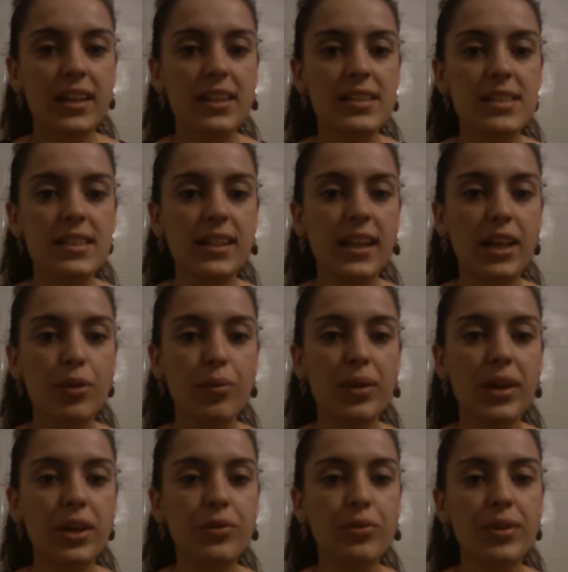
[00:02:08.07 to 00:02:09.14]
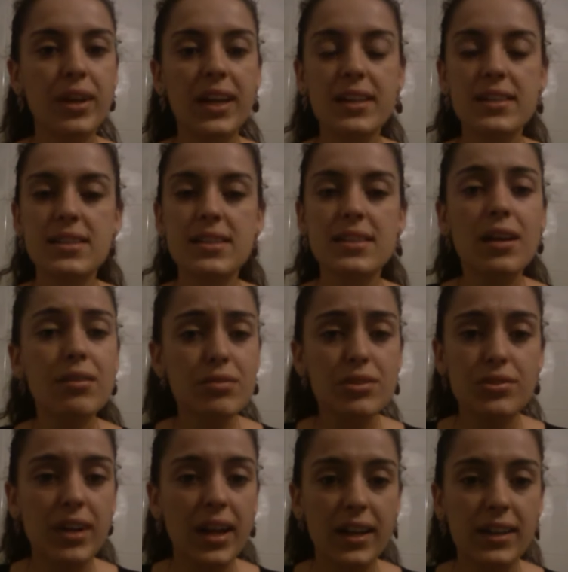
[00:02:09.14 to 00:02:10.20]
and it's like we create
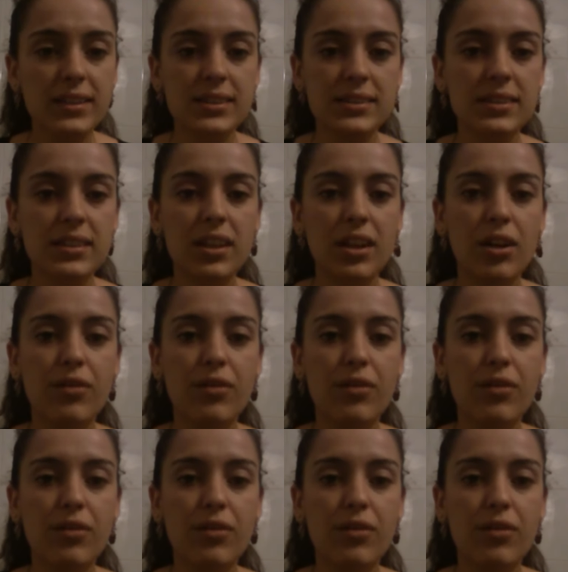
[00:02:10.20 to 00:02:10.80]
soundtracks